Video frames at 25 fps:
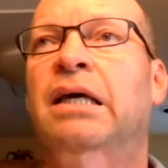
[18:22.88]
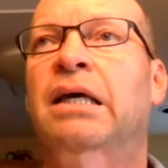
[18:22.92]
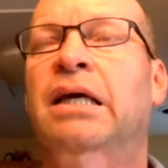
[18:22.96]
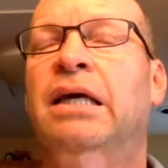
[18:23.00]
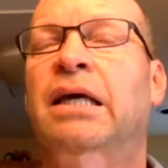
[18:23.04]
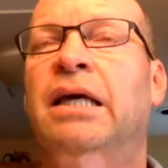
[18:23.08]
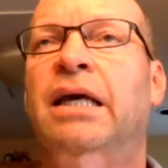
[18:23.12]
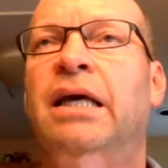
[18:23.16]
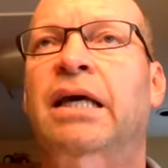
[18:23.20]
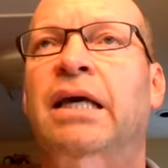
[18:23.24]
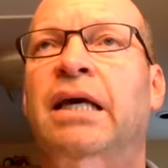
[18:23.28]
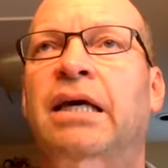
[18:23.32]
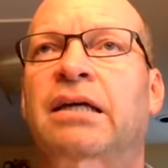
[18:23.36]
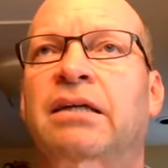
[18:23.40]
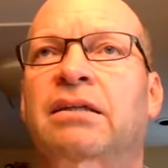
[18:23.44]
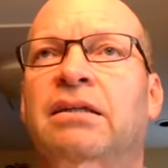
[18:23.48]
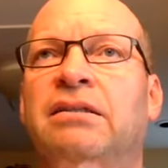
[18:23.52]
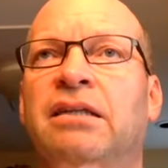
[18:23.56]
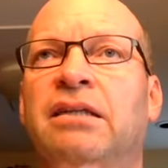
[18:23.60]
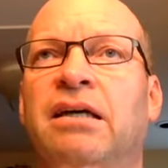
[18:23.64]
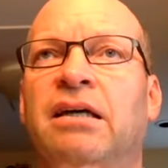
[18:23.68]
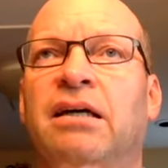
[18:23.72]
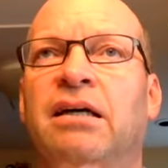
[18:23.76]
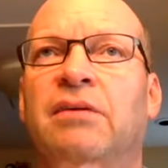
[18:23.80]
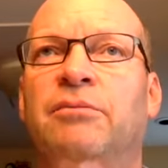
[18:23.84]
And
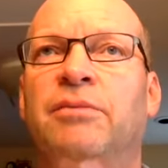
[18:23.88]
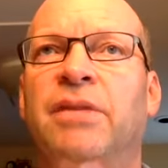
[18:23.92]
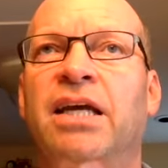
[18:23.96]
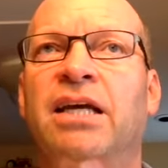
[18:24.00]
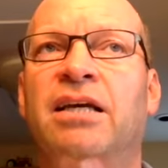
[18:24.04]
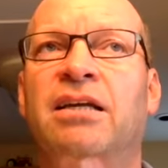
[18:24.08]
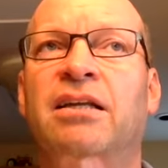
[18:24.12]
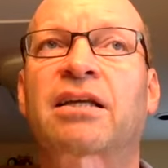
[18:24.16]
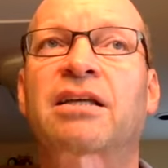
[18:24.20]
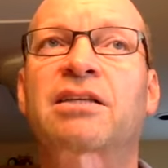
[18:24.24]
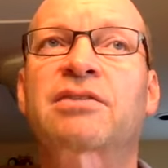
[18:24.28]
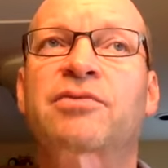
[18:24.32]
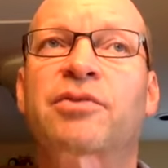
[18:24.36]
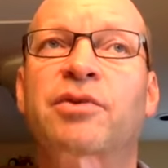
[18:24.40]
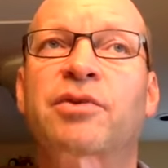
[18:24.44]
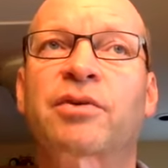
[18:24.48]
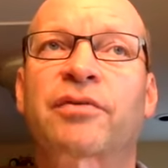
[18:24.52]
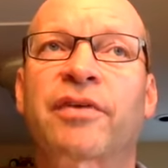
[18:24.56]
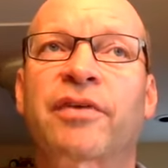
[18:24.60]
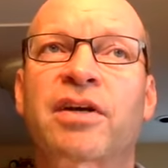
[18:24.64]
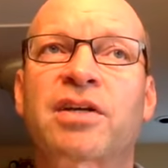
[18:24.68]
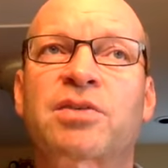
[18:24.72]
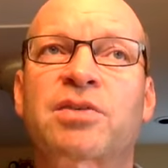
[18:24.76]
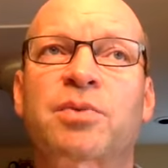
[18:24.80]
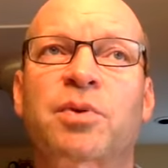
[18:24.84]
um, it cleans fruit and
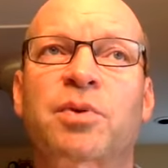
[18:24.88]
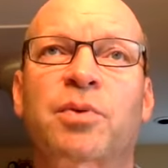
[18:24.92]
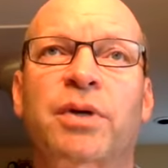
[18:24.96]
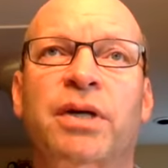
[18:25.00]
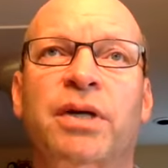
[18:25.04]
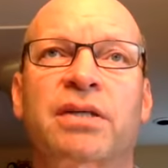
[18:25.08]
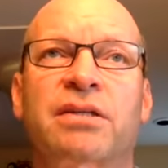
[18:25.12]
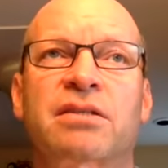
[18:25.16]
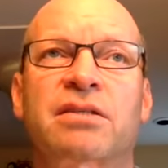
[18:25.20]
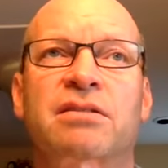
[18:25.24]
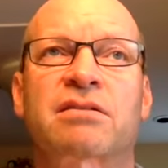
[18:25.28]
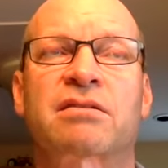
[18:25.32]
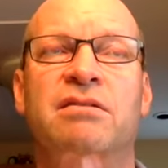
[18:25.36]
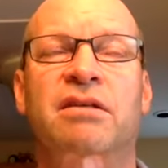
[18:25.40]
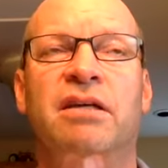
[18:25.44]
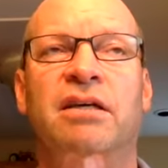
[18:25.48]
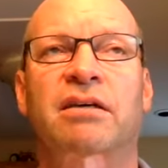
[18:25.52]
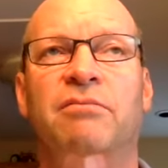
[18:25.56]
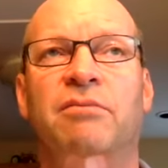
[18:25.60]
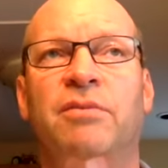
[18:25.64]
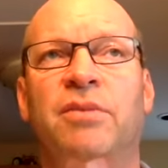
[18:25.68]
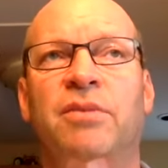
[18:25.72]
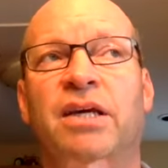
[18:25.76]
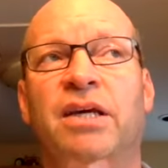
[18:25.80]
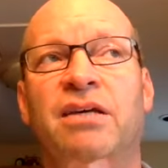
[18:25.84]
vegetable rinses, like
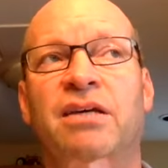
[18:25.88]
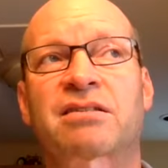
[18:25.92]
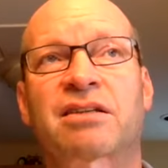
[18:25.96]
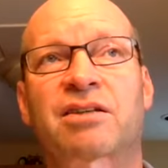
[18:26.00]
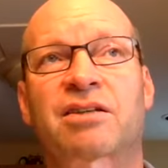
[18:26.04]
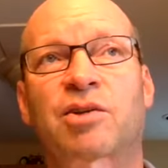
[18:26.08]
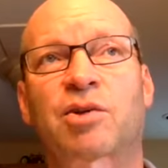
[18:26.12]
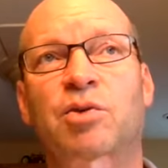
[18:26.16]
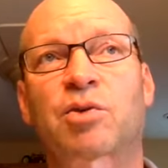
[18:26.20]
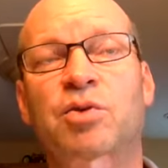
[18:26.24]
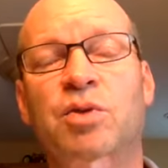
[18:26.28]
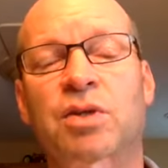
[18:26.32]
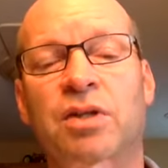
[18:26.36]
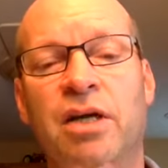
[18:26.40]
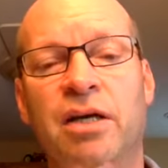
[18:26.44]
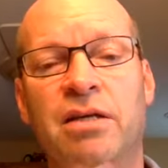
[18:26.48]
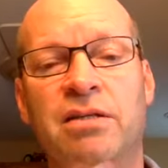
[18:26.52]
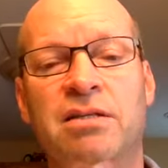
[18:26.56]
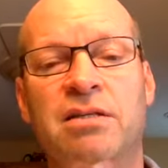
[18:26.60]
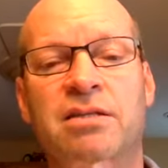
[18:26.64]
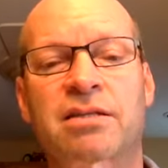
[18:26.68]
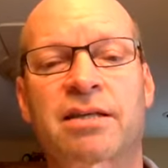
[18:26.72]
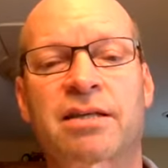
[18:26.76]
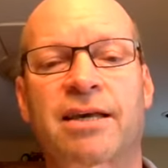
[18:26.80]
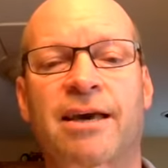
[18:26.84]
because it
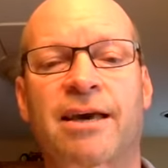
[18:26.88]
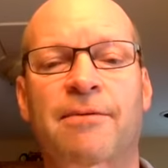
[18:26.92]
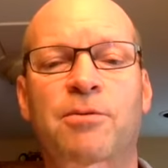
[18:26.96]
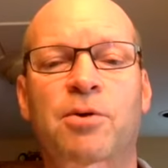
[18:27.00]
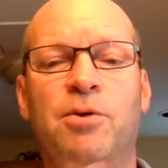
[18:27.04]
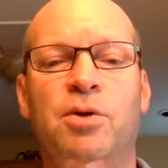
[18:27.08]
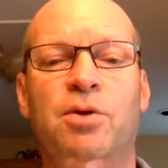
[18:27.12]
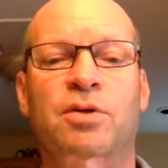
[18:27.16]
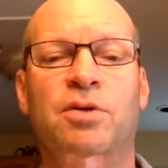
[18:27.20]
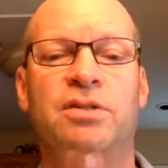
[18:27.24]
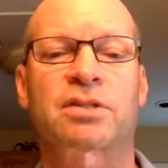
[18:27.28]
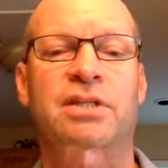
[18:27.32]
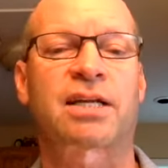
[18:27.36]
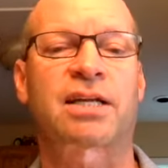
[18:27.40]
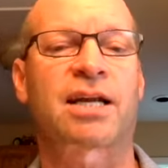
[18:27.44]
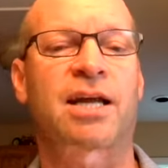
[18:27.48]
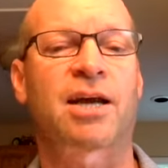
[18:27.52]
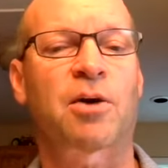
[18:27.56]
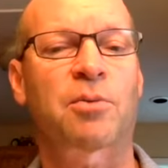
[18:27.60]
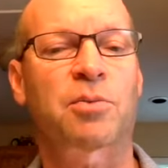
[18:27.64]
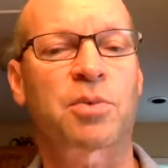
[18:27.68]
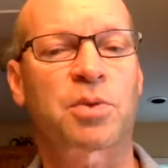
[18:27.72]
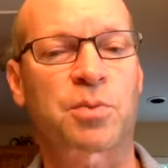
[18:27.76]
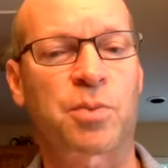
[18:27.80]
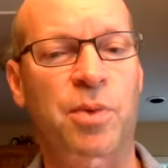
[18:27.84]
neutralizes the chemicals and it
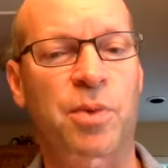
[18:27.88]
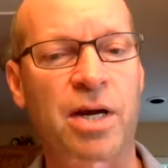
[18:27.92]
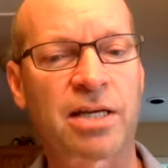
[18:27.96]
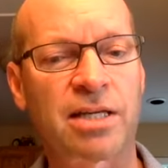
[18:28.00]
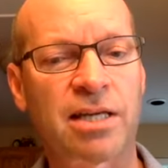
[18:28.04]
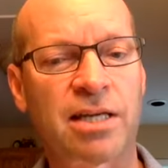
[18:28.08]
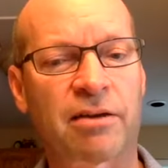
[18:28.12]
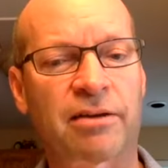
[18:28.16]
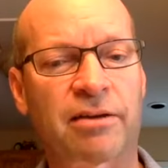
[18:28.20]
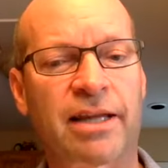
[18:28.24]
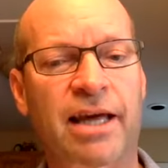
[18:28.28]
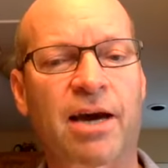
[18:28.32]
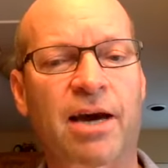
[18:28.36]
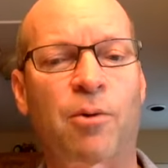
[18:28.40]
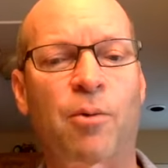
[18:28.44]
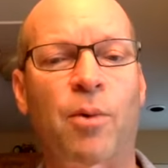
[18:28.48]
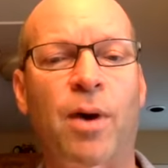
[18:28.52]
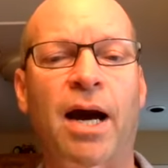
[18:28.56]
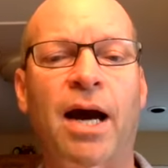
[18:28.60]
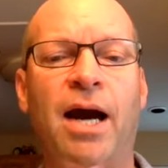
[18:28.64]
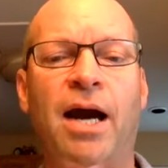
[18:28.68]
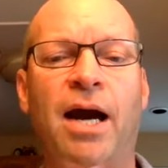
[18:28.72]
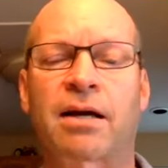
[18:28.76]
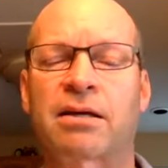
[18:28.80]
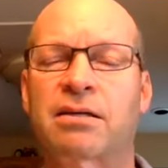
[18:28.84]
helps break down that
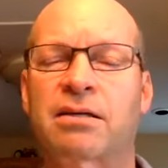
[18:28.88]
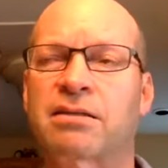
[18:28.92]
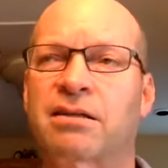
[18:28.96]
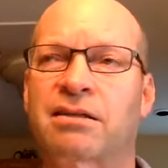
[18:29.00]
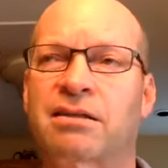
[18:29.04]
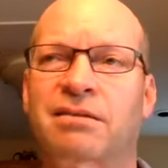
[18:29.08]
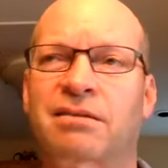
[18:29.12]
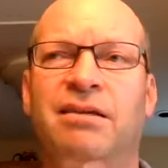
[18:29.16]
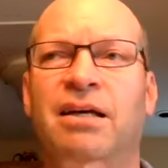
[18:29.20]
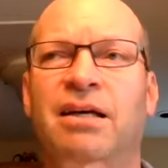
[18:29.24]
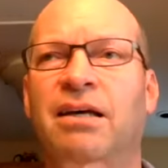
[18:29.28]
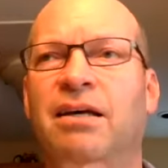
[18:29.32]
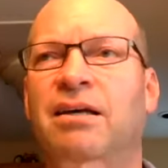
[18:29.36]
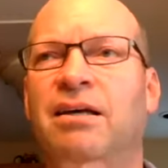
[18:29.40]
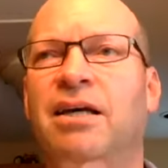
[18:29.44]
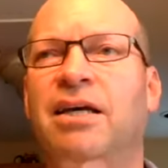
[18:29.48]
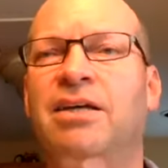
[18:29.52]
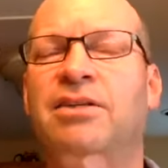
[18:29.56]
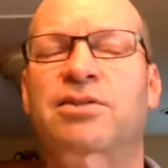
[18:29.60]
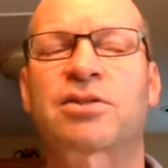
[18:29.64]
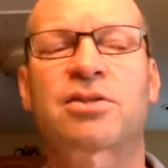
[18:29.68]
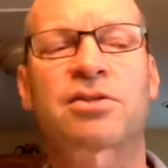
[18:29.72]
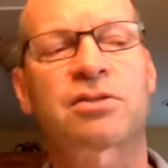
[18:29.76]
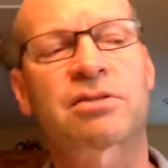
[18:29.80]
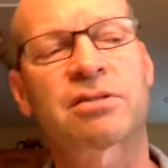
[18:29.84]
wax. And
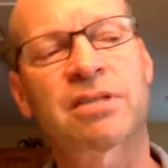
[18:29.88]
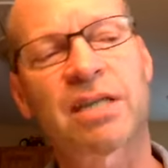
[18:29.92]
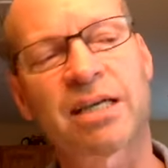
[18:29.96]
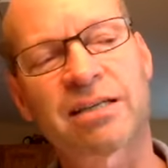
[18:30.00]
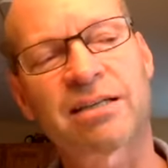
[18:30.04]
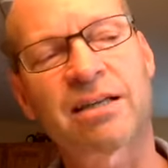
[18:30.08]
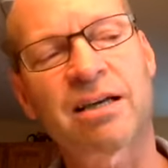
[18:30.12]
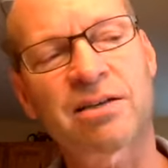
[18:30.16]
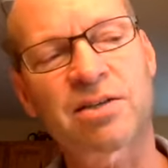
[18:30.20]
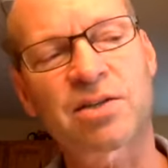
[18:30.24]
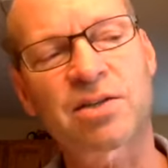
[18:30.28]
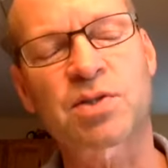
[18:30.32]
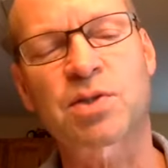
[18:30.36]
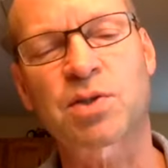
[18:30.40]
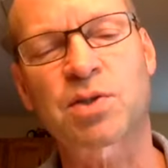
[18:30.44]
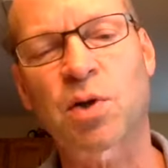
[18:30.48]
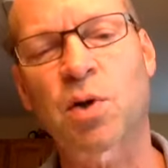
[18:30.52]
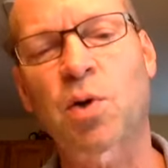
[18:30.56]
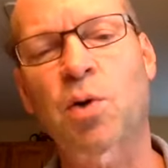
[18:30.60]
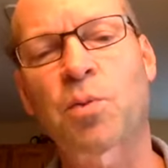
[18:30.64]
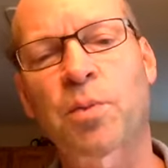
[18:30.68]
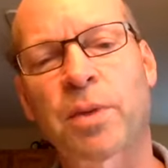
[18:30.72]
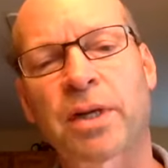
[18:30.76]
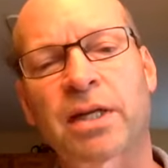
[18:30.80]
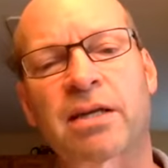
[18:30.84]
it's just it does
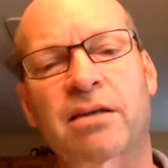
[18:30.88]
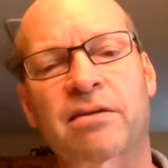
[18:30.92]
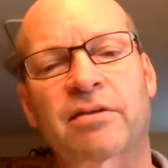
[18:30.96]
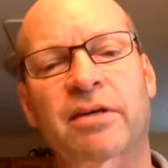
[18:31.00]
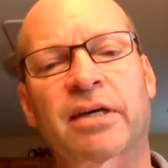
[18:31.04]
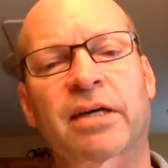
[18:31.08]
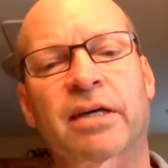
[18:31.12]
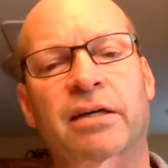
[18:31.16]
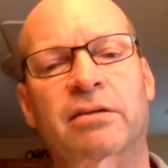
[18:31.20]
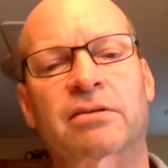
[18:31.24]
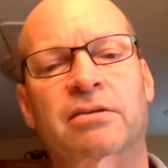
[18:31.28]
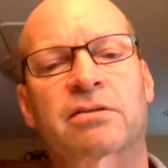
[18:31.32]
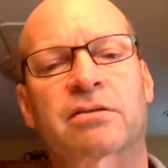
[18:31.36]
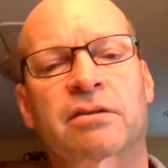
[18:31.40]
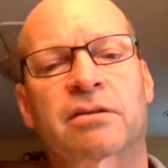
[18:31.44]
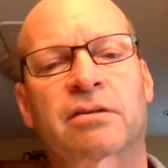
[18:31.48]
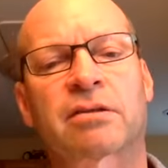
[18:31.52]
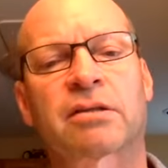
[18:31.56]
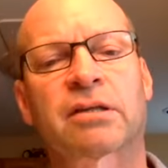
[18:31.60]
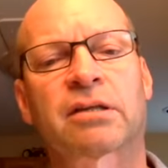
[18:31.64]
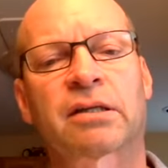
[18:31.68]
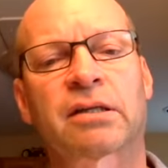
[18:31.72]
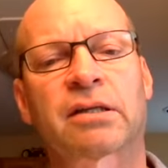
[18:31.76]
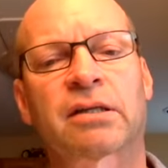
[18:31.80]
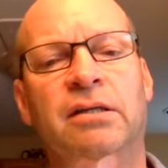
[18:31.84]
so many things
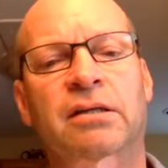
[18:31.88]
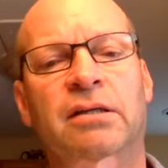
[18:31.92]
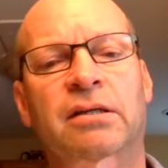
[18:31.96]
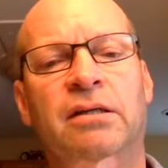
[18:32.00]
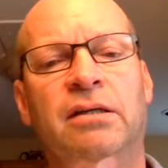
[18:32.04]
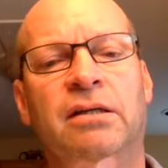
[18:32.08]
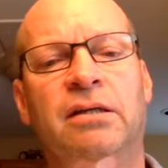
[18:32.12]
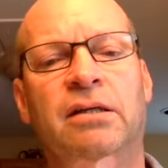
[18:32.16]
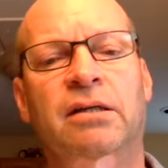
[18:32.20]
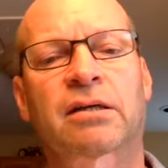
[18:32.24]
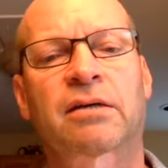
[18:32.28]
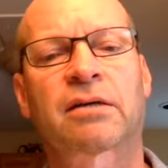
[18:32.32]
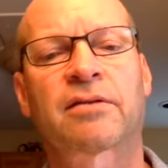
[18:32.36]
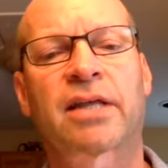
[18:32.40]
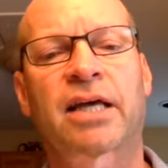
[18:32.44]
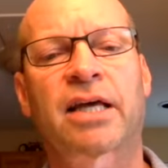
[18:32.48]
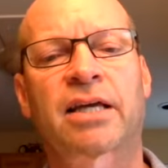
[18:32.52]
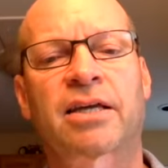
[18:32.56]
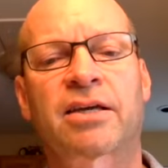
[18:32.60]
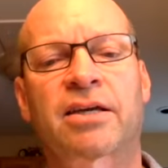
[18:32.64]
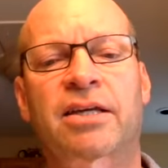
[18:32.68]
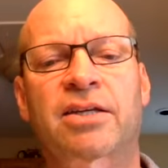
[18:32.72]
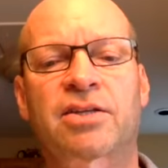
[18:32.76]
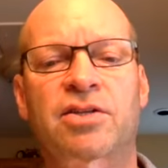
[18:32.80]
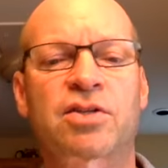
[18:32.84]
uh, that
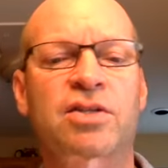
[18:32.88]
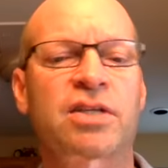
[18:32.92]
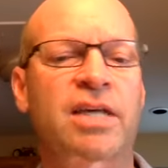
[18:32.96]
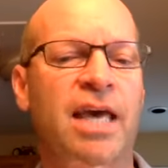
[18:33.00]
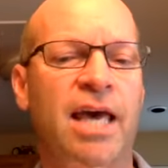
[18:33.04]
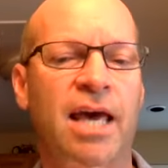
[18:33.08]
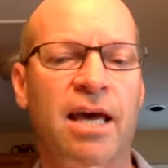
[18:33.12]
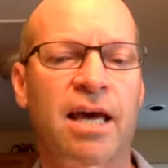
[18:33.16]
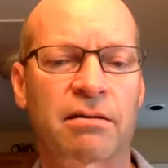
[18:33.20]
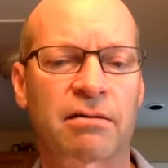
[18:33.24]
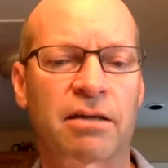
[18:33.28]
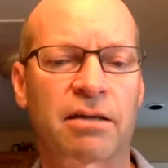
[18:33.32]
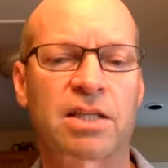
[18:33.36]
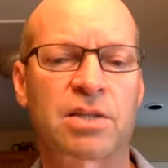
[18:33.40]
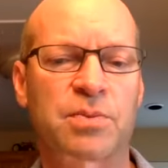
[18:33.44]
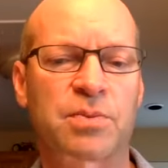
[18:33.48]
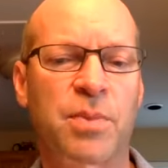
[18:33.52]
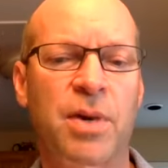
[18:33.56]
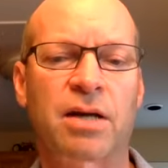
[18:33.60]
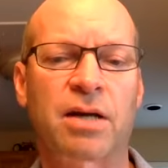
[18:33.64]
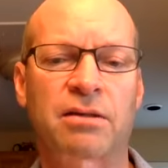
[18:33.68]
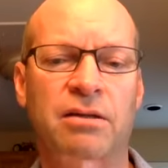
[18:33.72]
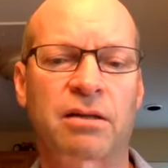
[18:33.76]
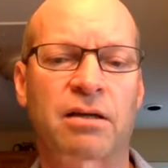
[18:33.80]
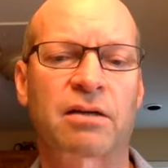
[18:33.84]
you just can't
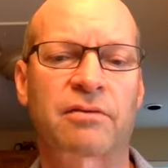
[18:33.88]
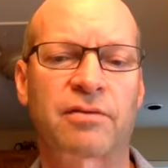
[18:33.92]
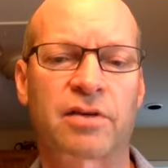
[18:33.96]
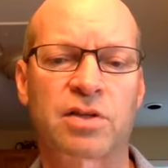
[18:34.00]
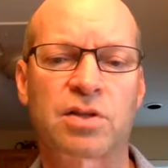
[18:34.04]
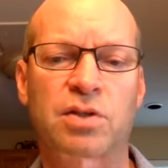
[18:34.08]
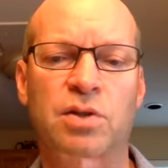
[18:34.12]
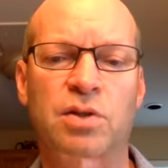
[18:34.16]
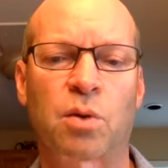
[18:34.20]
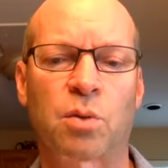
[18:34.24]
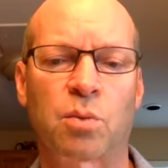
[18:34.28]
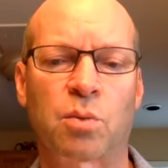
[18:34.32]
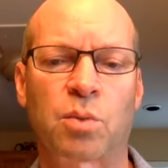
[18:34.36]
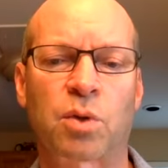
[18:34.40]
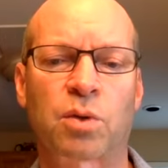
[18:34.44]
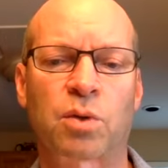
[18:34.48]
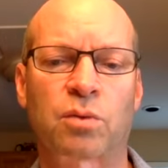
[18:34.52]
expect out of a soap.